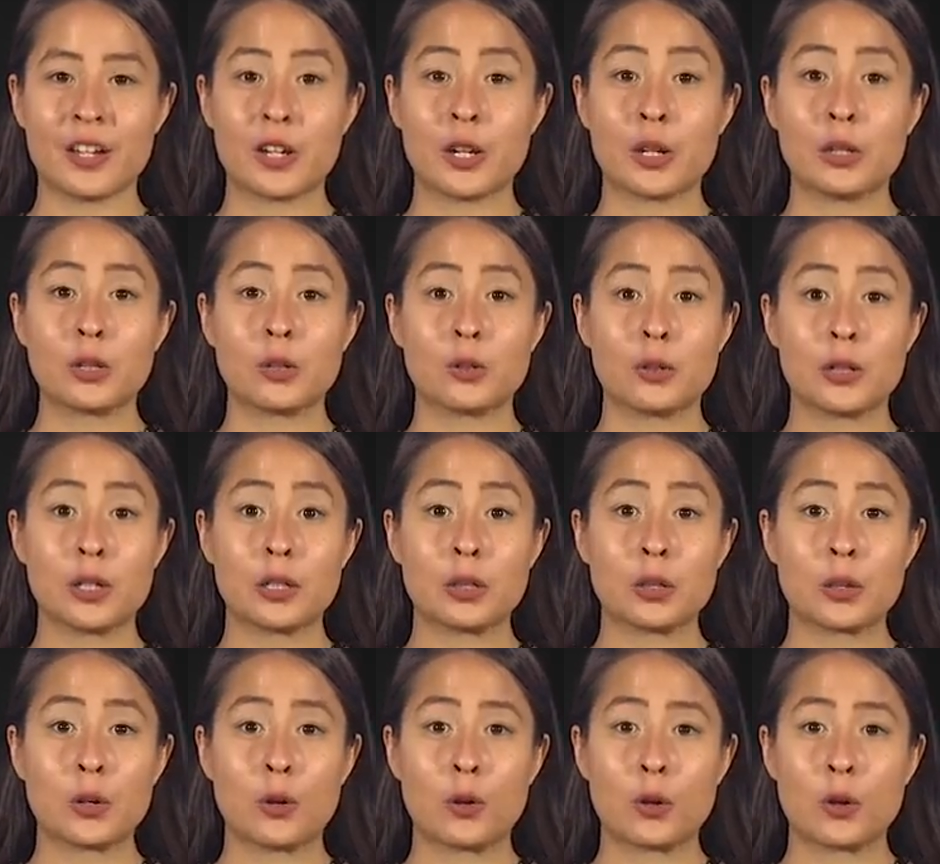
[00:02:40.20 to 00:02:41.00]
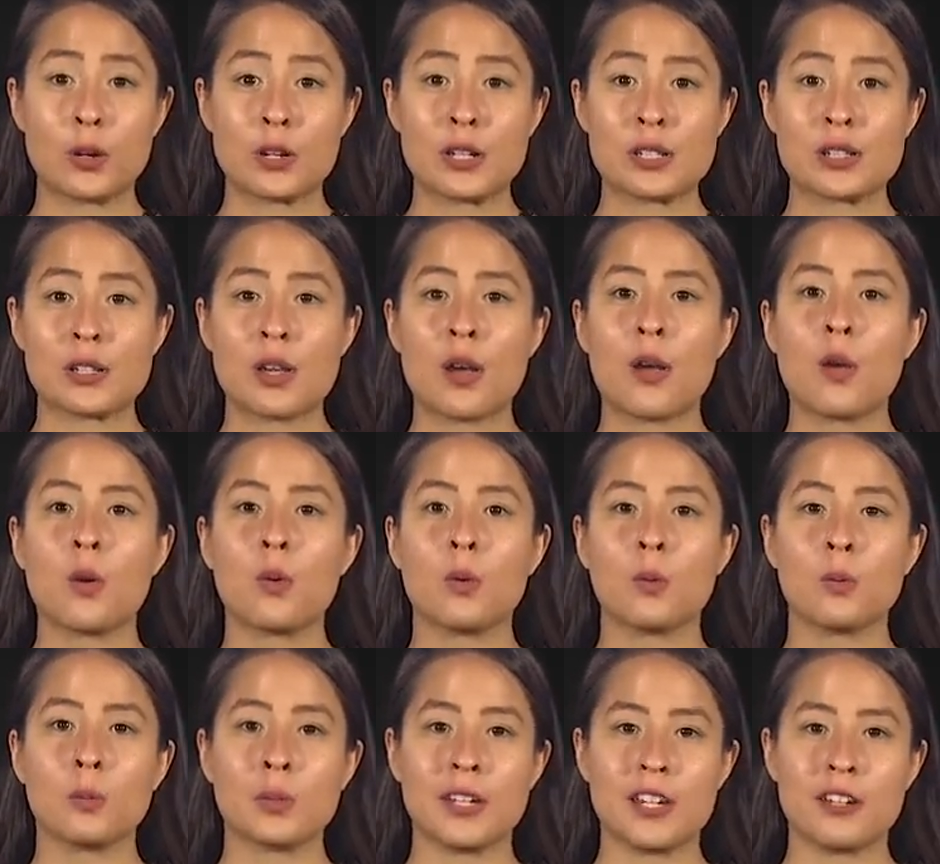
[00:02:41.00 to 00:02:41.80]
During the course,
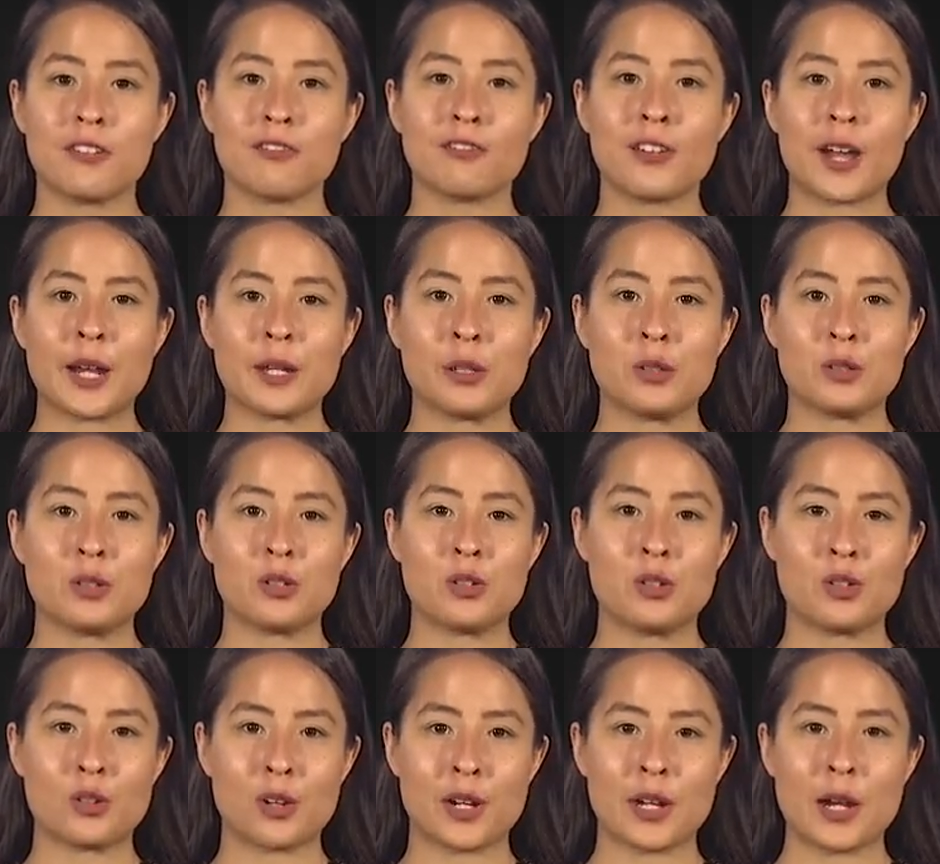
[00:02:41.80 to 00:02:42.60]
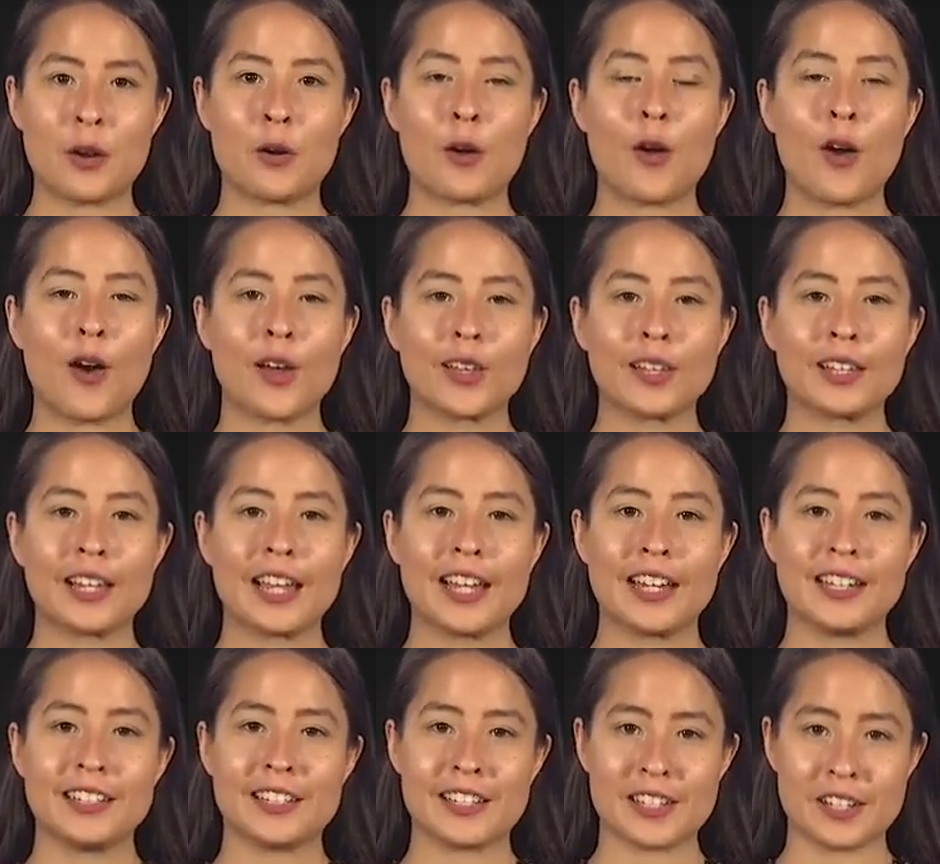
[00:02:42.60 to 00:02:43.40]
we invite you to join our
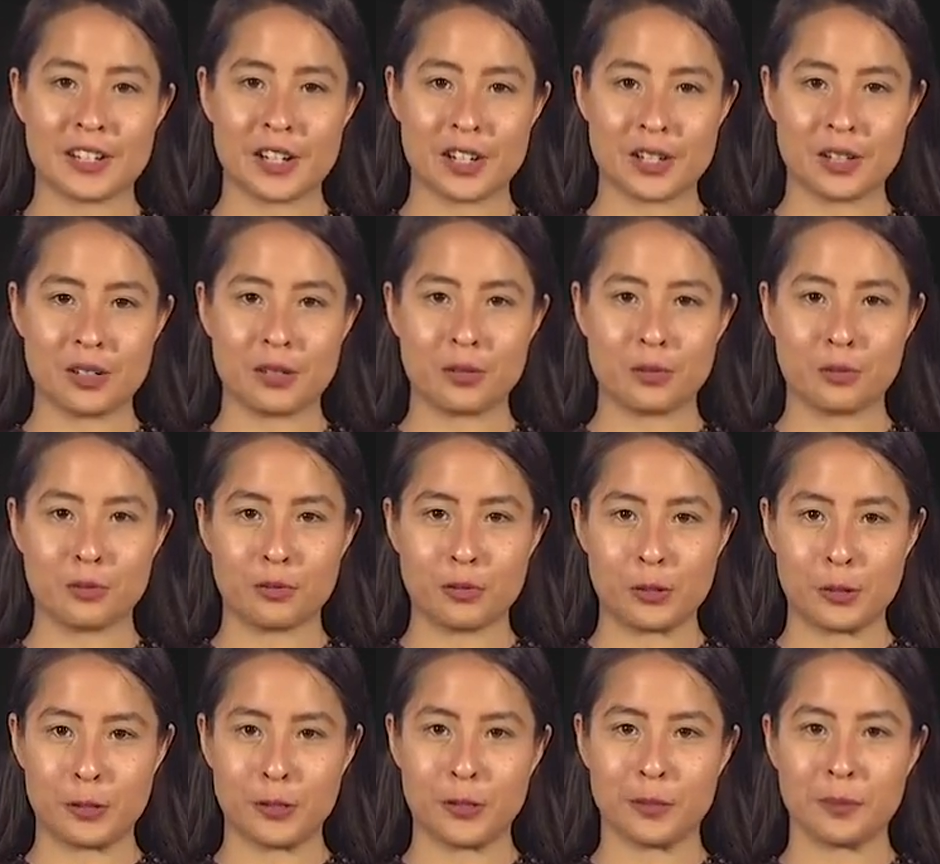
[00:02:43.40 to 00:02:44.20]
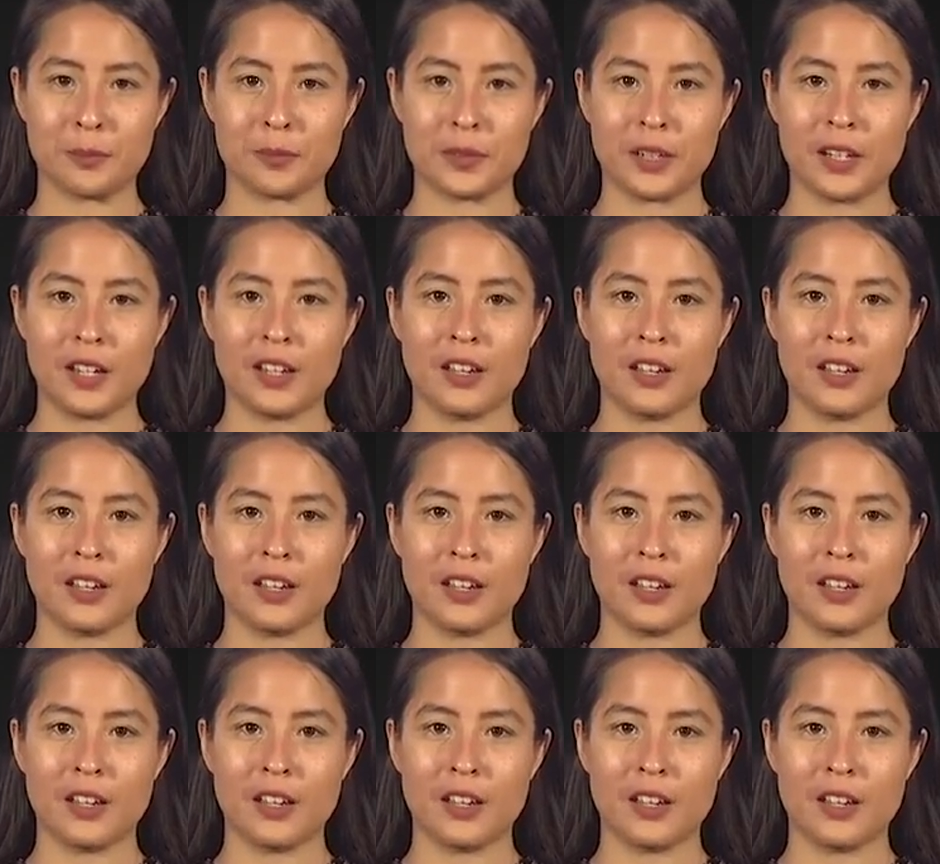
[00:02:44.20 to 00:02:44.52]
online discussion forum.